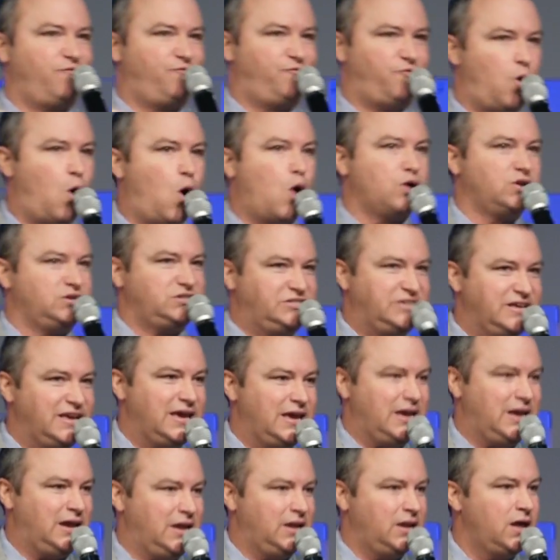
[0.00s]

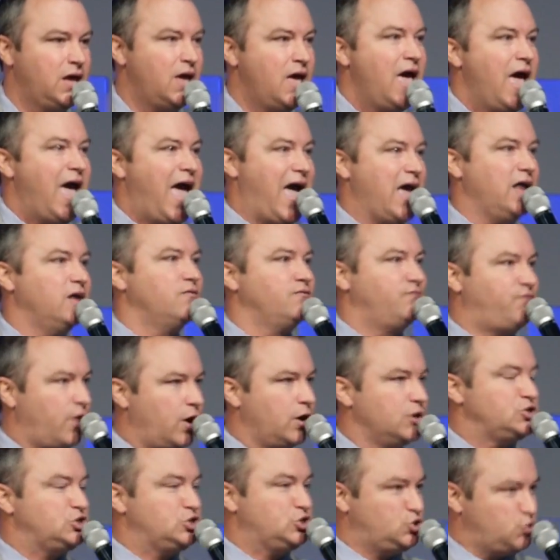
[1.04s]
14 and
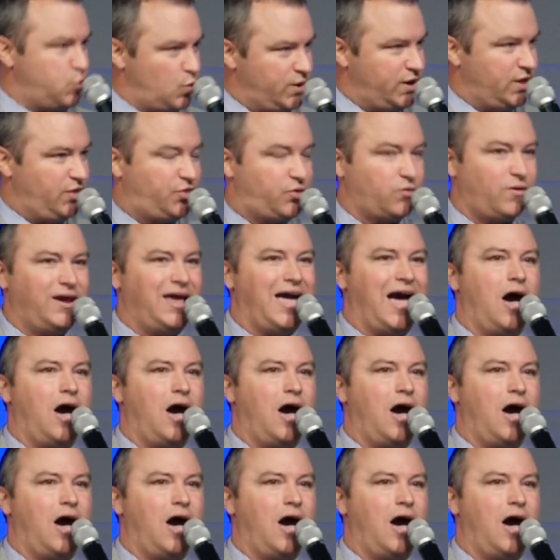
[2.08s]
verse 23.